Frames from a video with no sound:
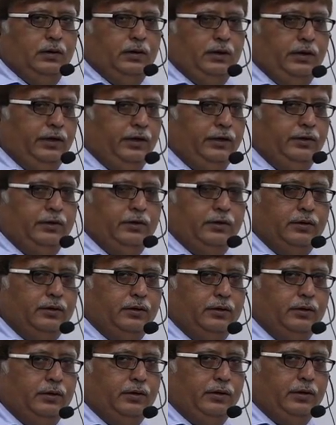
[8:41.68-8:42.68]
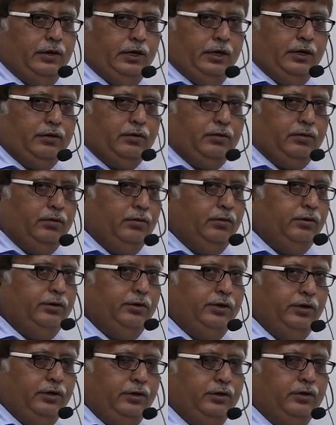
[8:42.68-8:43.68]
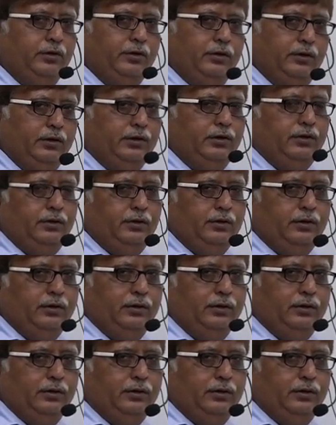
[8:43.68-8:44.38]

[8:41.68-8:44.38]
and accordingly,